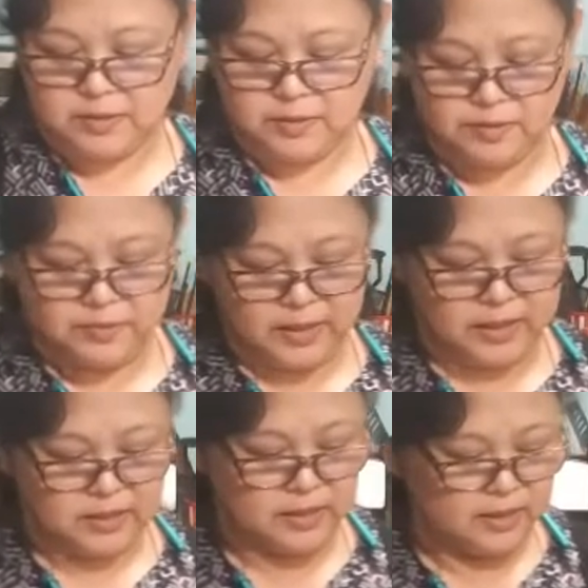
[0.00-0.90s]

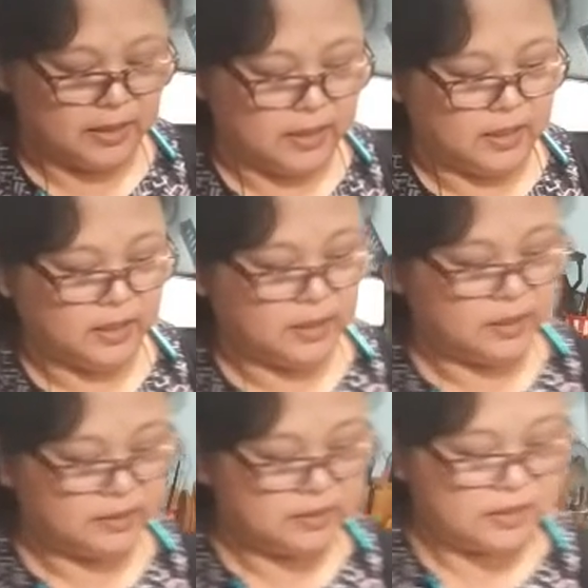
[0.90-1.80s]
Alright,
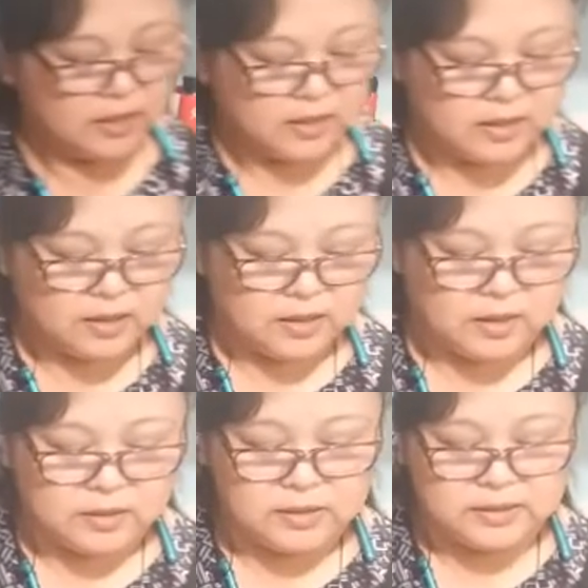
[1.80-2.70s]
and
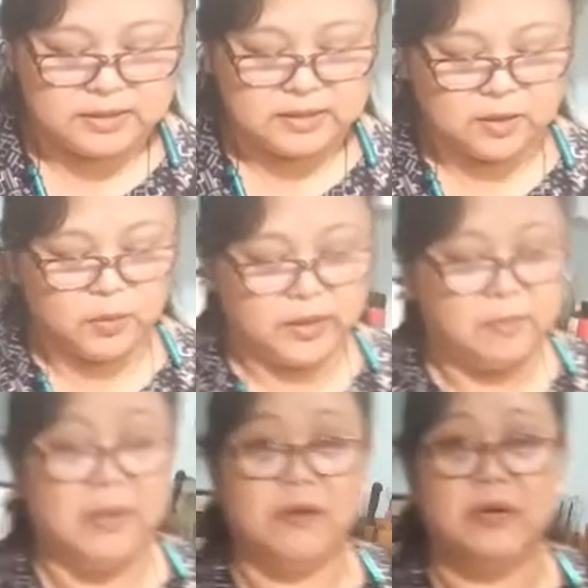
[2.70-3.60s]
this is a quick
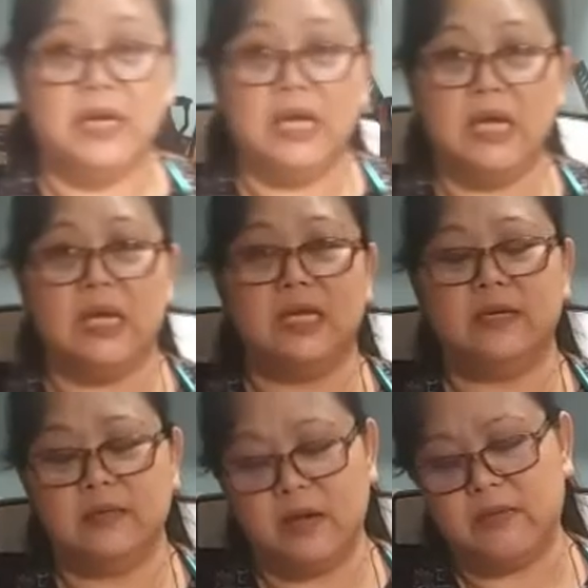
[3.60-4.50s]
marinade.
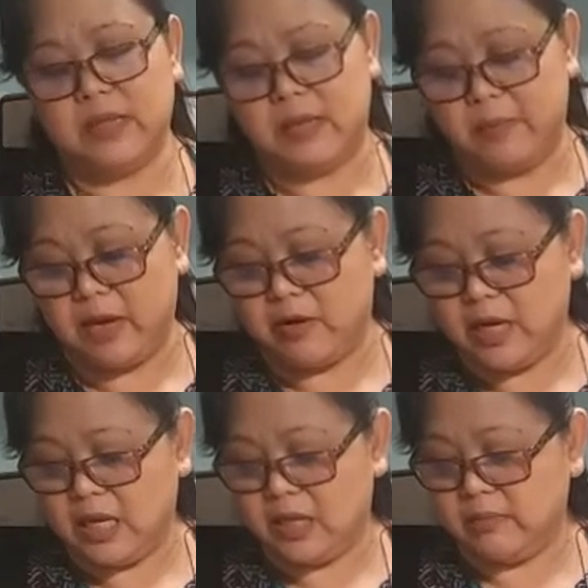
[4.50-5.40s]
Not really a
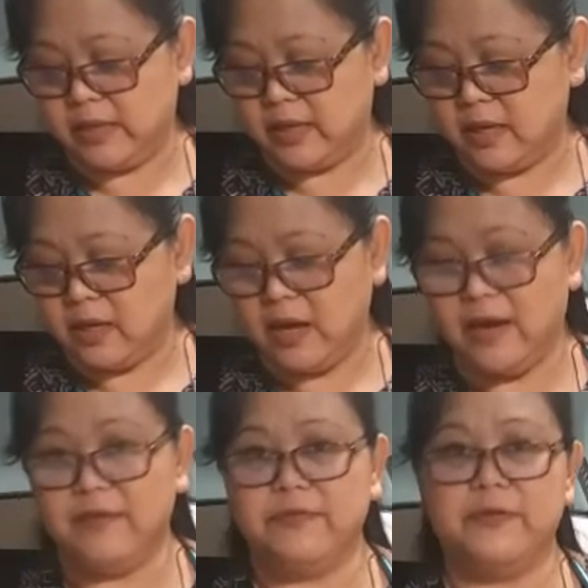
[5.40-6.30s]
marinade, but
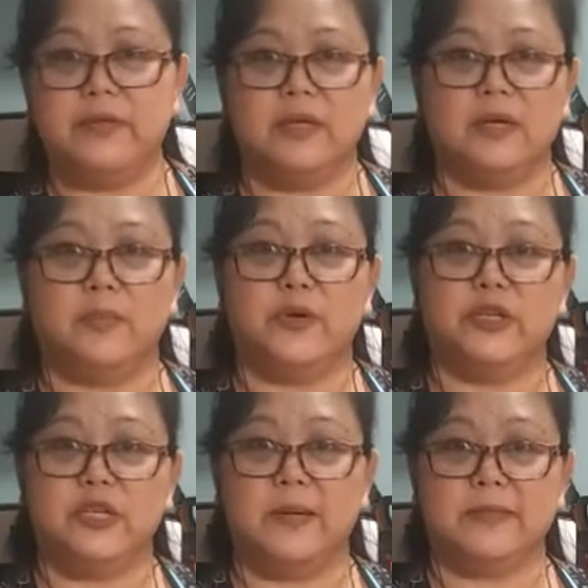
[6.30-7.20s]
after the pork
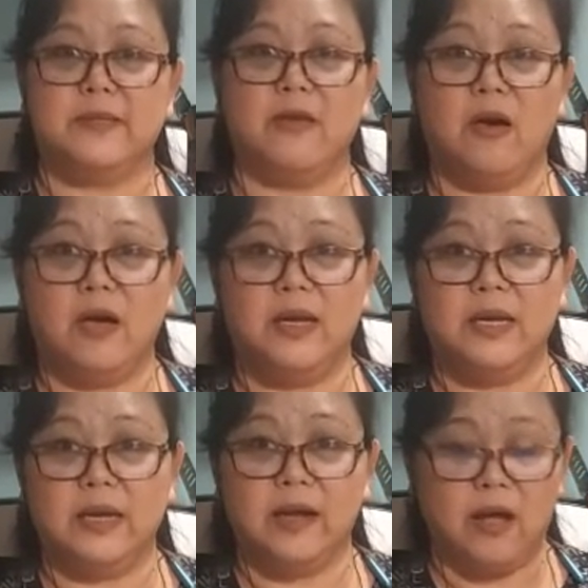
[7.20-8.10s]
chops thawed and
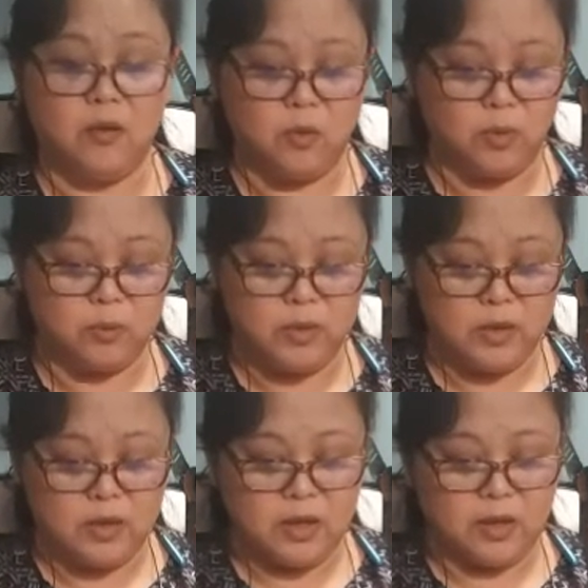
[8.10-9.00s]
I got home,
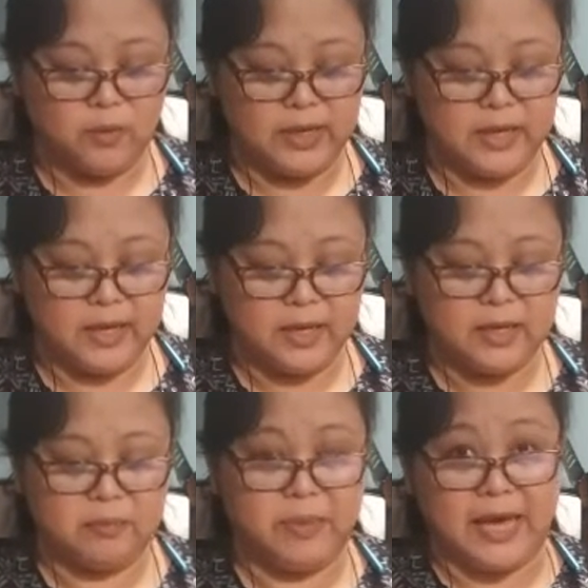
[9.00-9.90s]
I went ahead
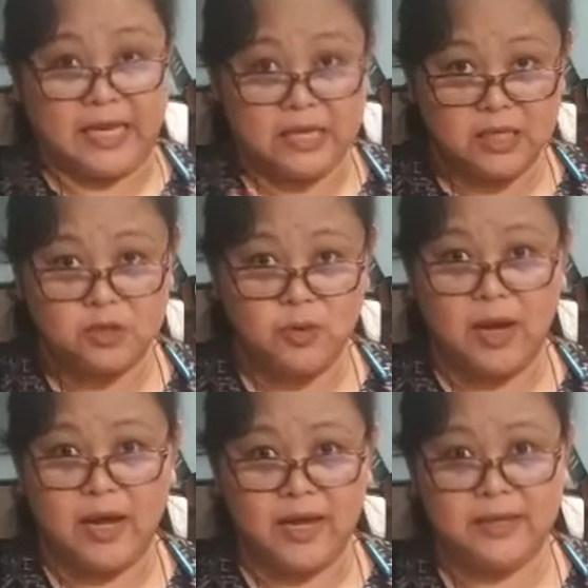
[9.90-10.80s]
and patted it
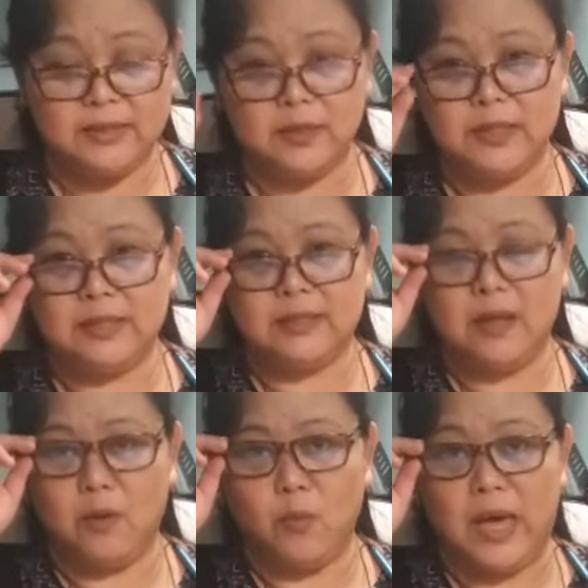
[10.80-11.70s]
dry so that it's
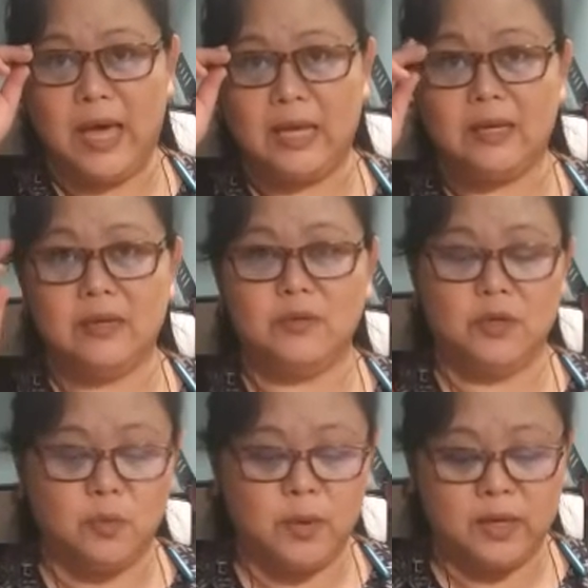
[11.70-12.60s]
not wet. You
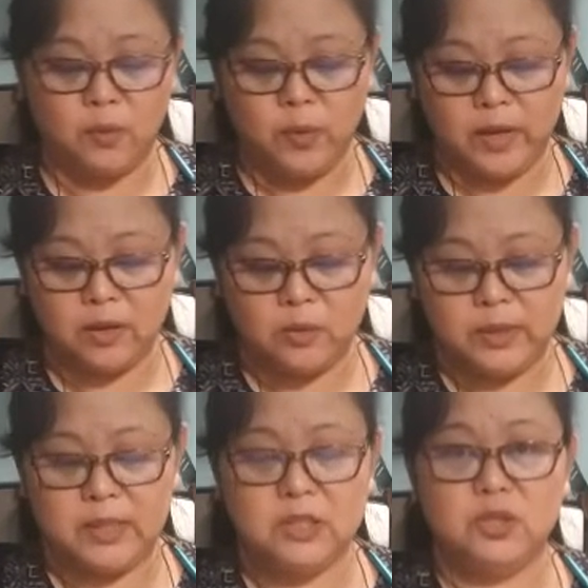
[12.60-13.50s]
don't want it wet going
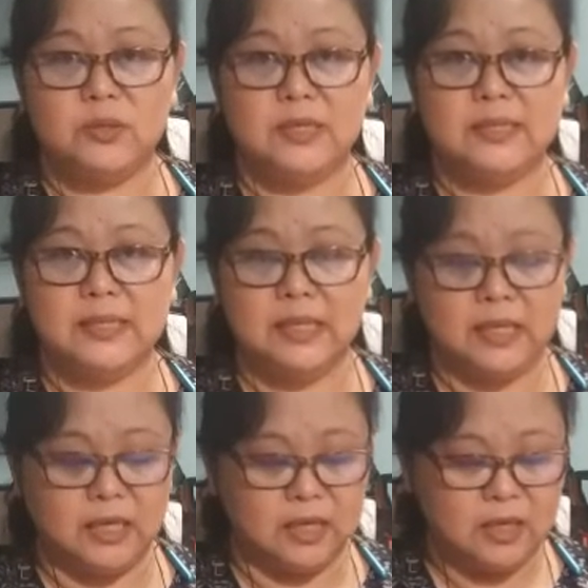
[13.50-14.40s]
into the skillet.